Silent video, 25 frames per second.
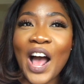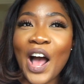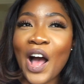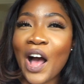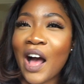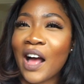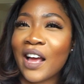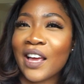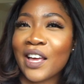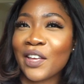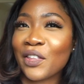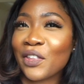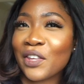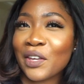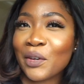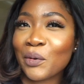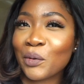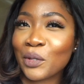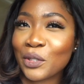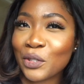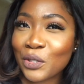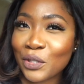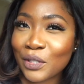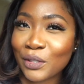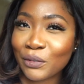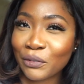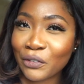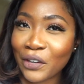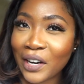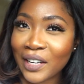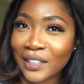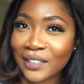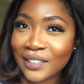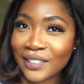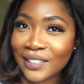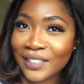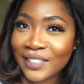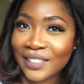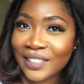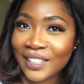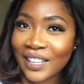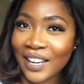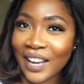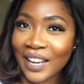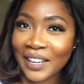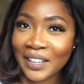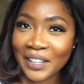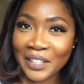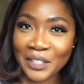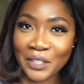I think we're just friends,
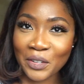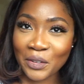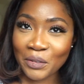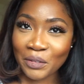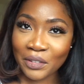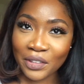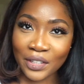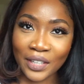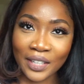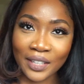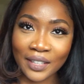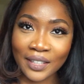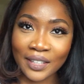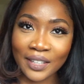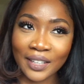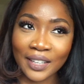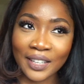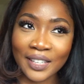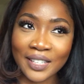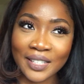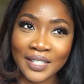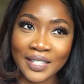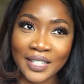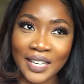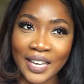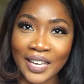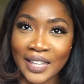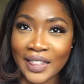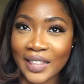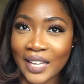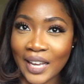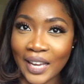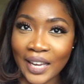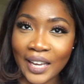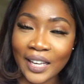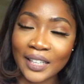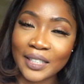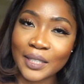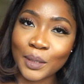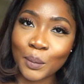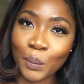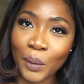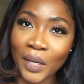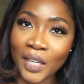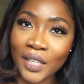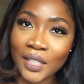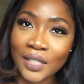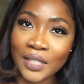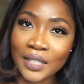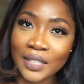and I don't think he's in that
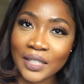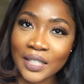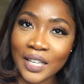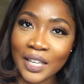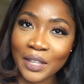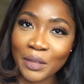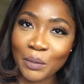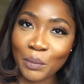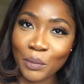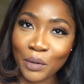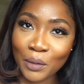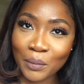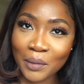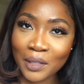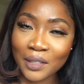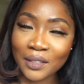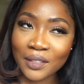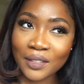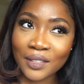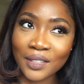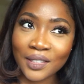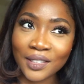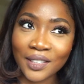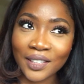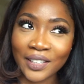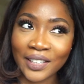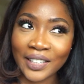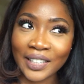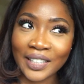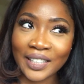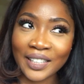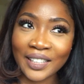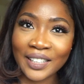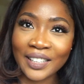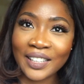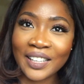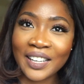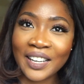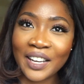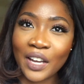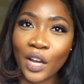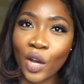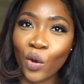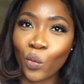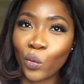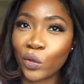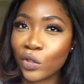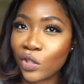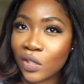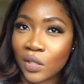headspace at the moment. Like,
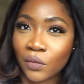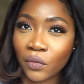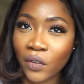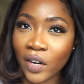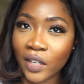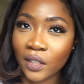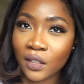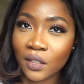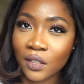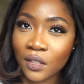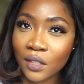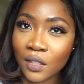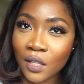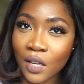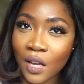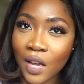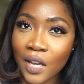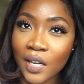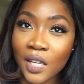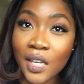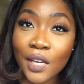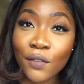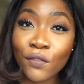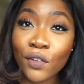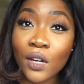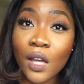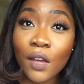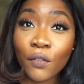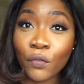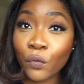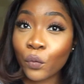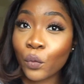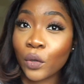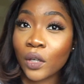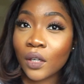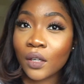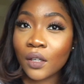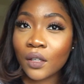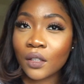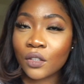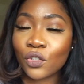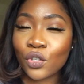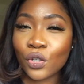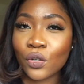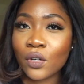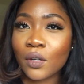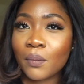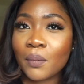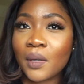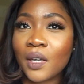we're just friends. And even if do
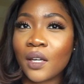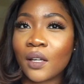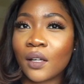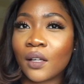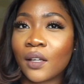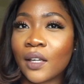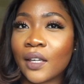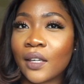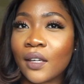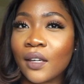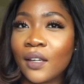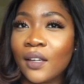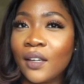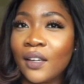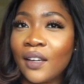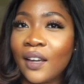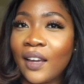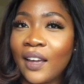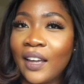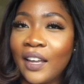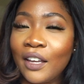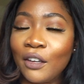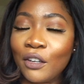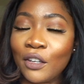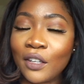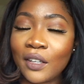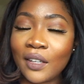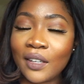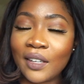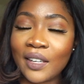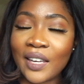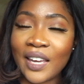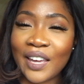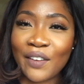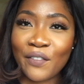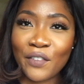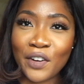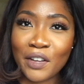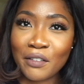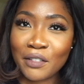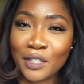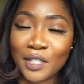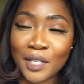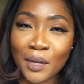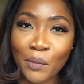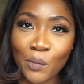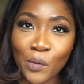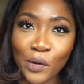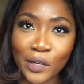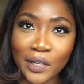you know what I mean? Like, even if
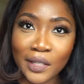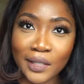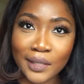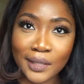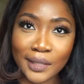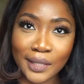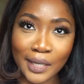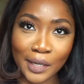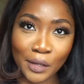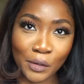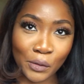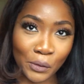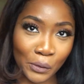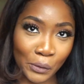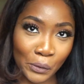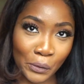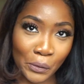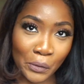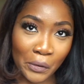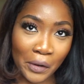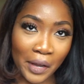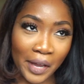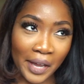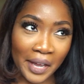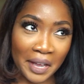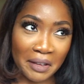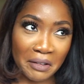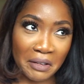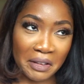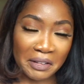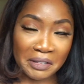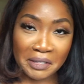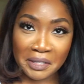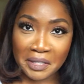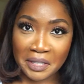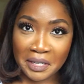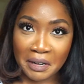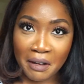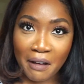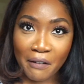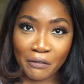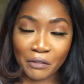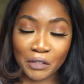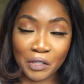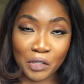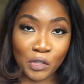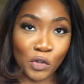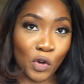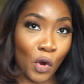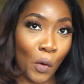someone is single and stuff,
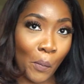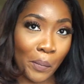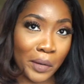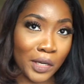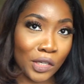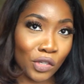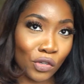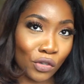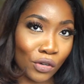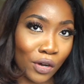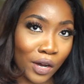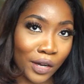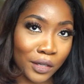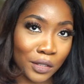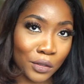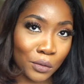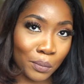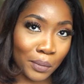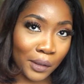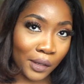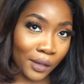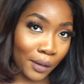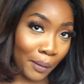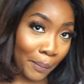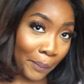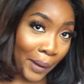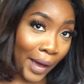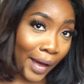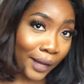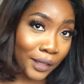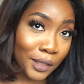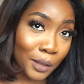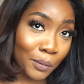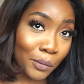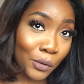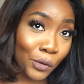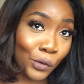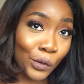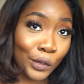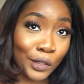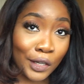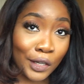does not mean you guys will be compatible, and